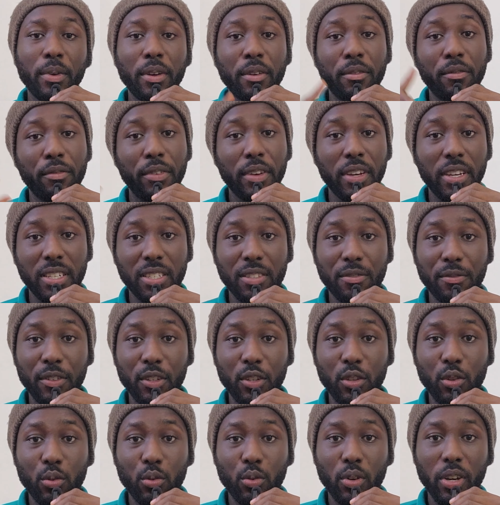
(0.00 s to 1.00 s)
my first
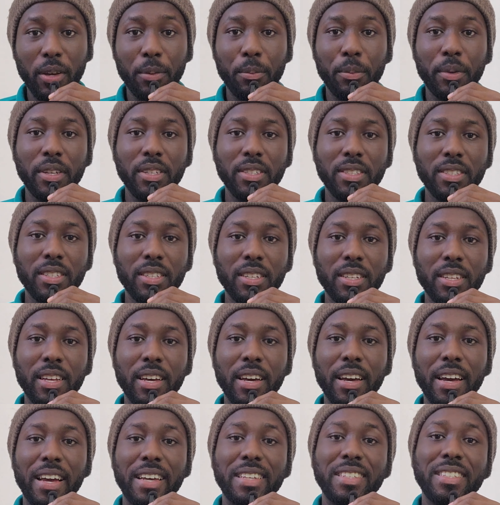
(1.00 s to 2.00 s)
video, I mentioned
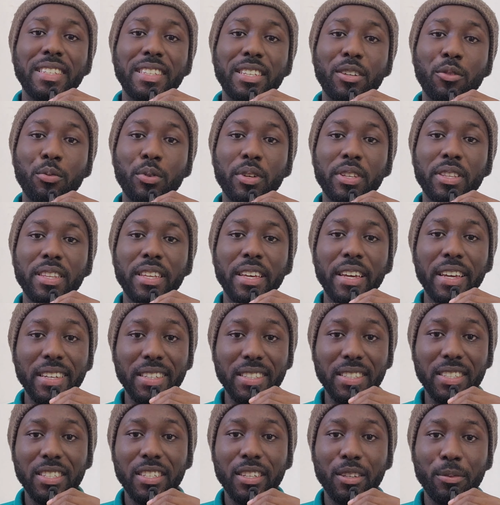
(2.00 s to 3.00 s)
that I started with
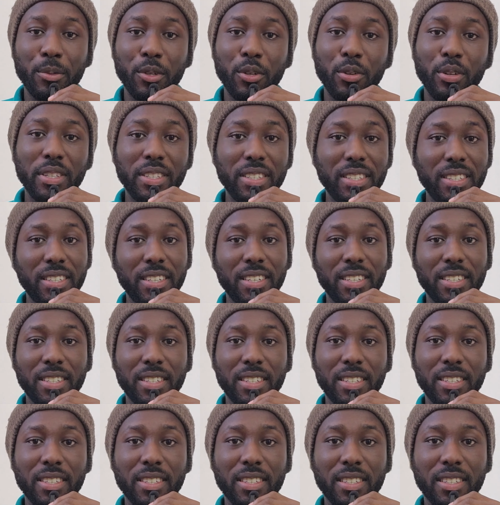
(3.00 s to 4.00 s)
HTML and
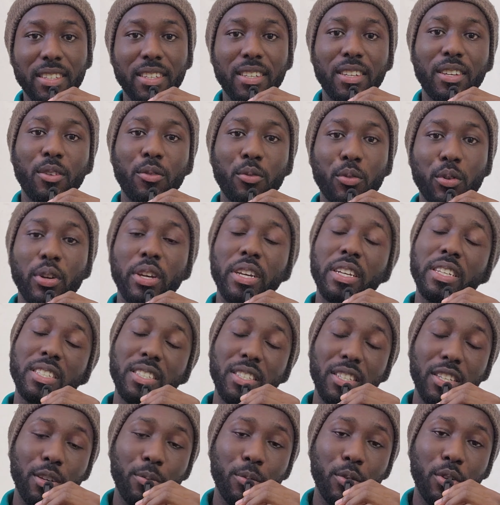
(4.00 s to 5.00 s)
CSS, or
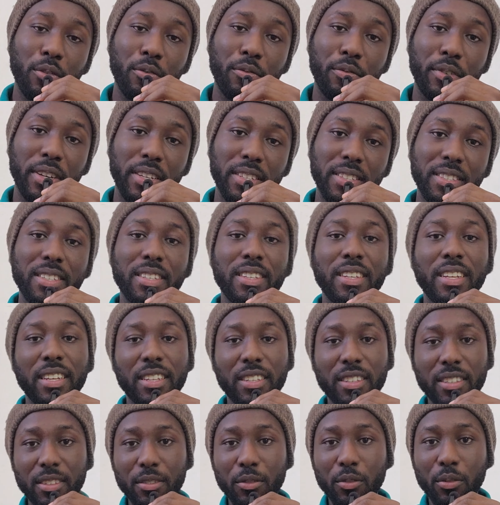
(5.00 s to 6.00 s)
HTML first,
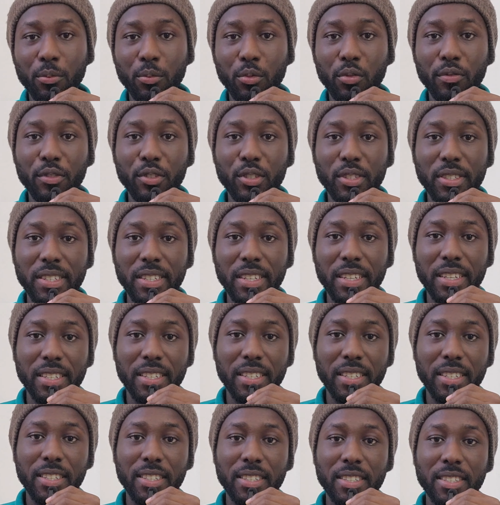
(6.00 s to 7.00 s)
then move to
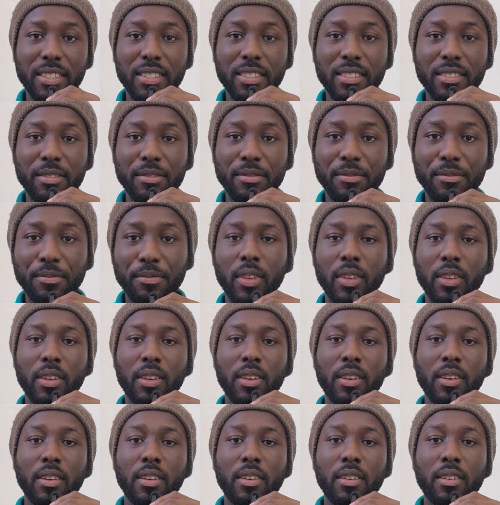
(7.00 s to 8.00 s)
CSS.
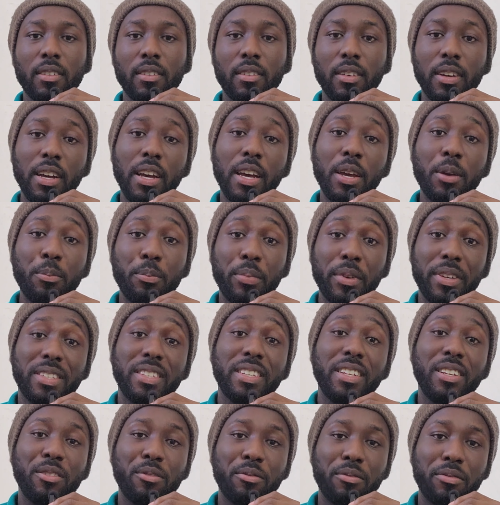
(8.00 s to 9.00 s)
I
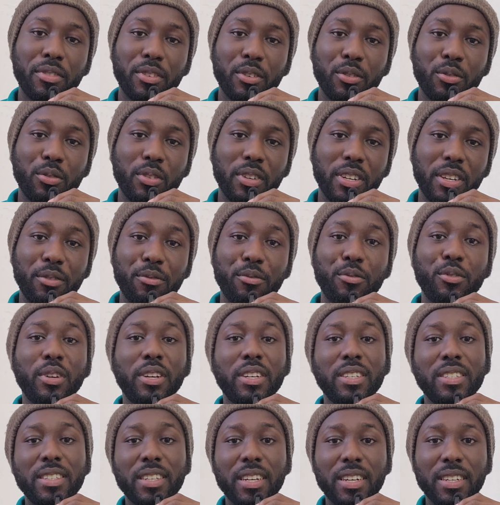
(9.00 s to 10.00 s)
personally feel if you
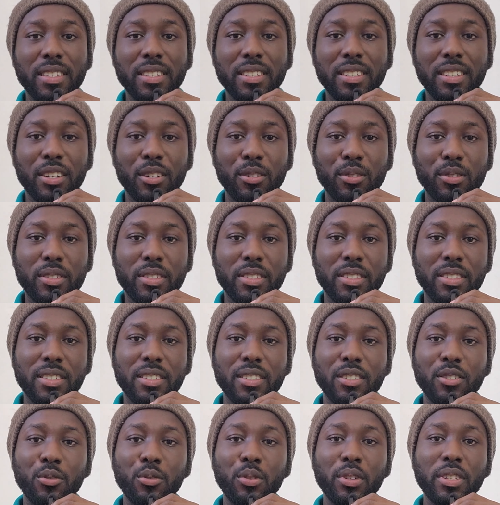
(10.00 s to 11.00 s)
are starting out,
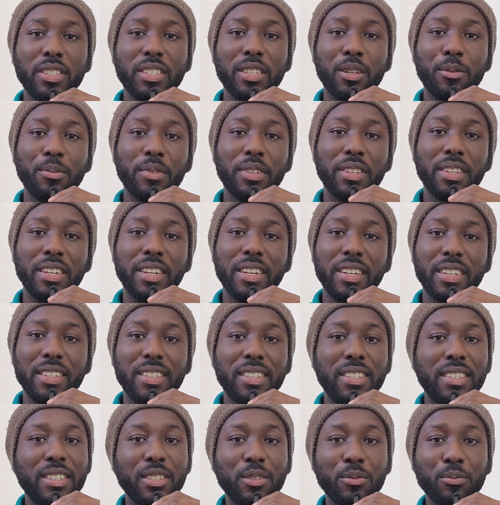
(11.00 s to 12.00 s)
doing something
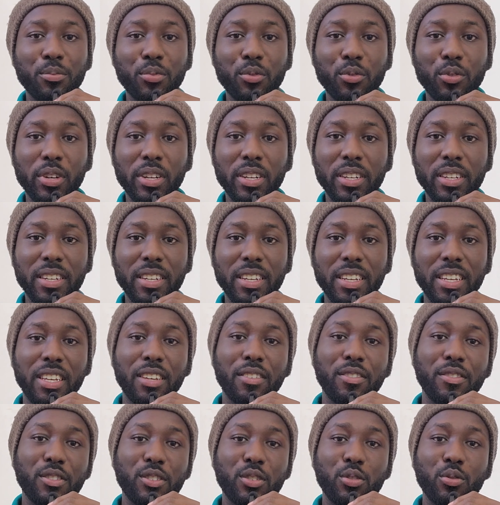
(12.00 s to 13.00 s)
that's simple and
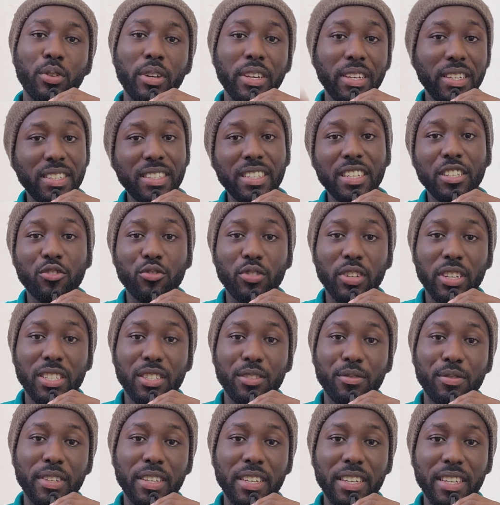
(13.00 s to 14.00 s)
gives you instant
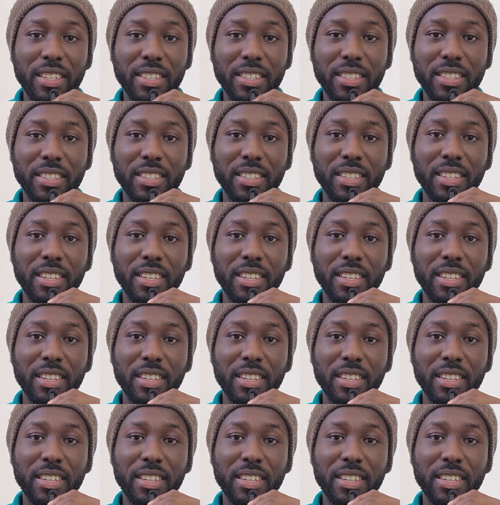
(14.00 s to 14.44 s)
gratification,